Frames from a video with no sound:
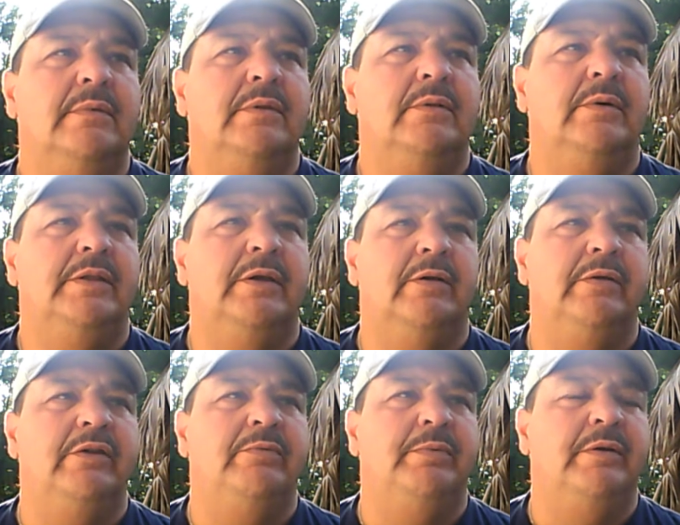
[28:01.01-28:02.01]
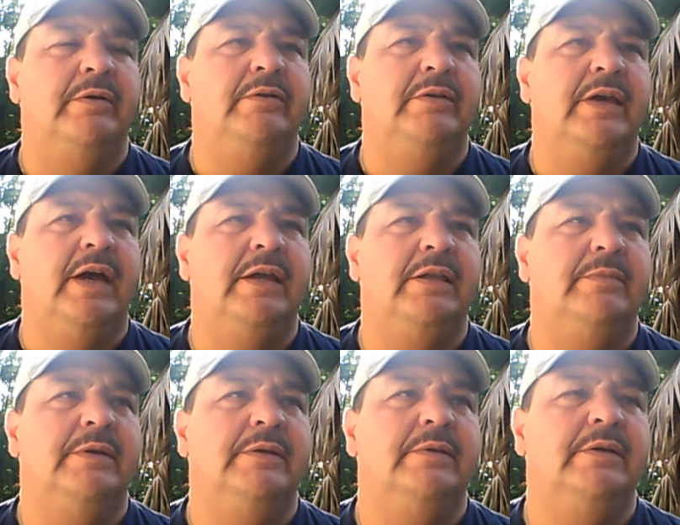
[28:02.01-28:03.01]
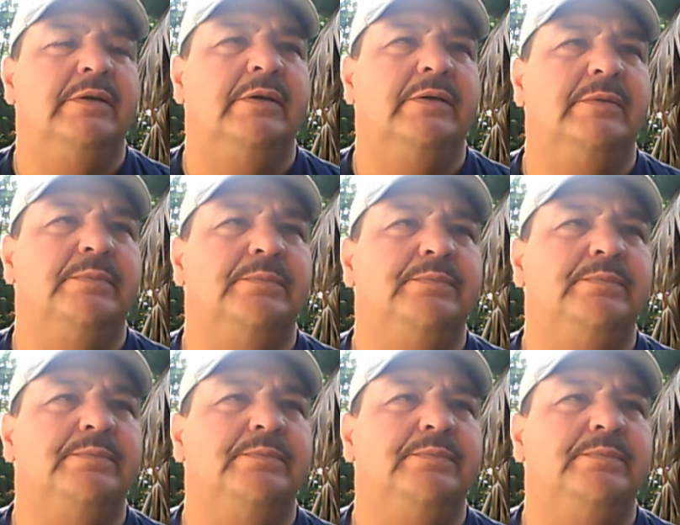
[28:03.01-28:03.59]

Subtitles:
to what the Holy Spirit's guiding me to do,